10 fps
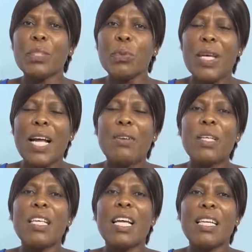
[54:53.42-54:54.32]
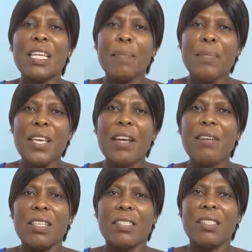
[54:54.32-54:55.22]
We are looking at the
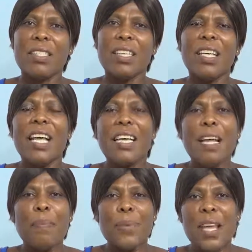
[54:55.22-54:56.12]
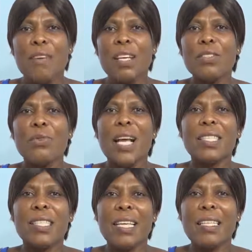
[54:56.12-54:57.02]
appearance. And appearance, we are
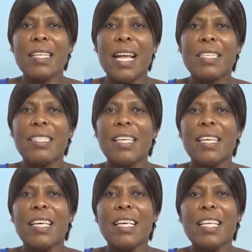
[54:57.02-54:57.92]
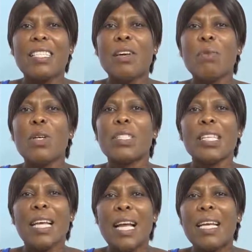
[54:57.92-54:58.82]
saying that is the what?
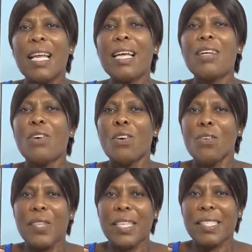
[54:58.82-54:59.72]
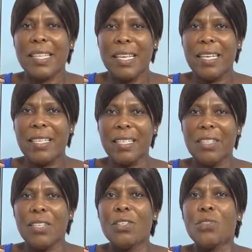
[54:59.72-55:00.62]
Color of the skin.
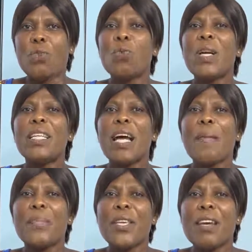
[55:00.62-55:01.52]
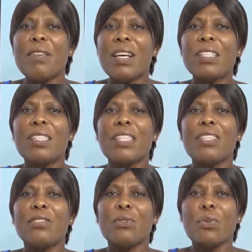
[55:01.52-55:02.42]
So when the appearance
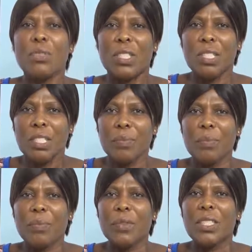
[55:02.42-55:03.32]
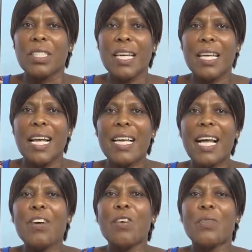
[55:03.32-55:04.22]
is good, the color
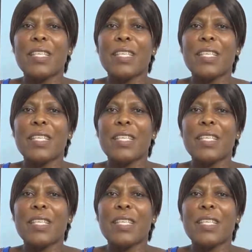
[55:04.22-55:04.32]
of the